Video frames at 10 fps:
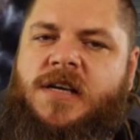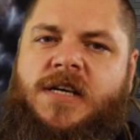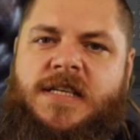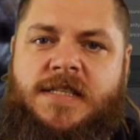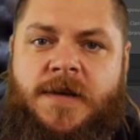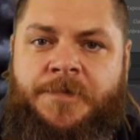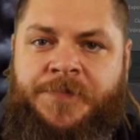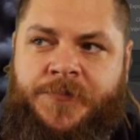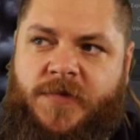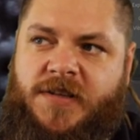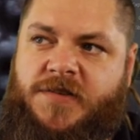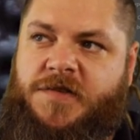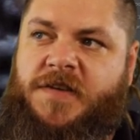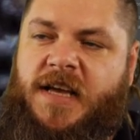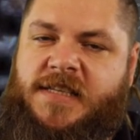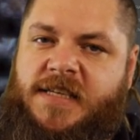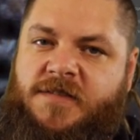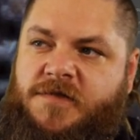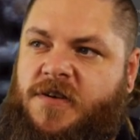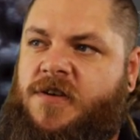eyes, to fix
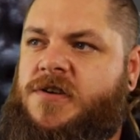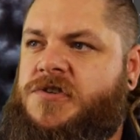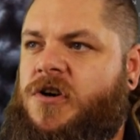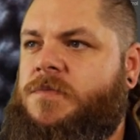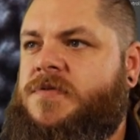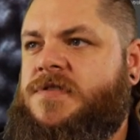in Photoshop.